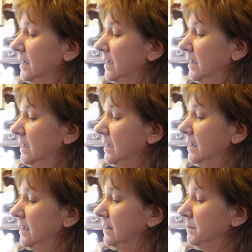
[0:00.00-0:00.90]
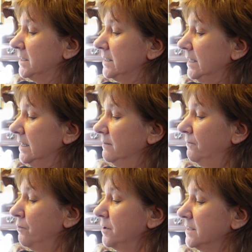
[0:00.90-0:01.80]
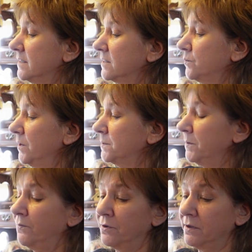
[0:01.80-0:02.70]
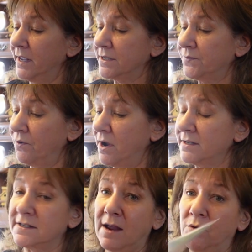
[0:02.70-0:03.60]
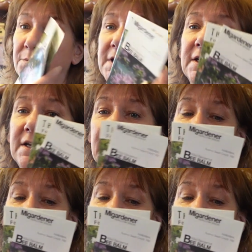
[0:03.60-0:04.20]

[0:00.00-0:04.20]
And let me see, 4 to 6 weeks before your last frost, I will be getting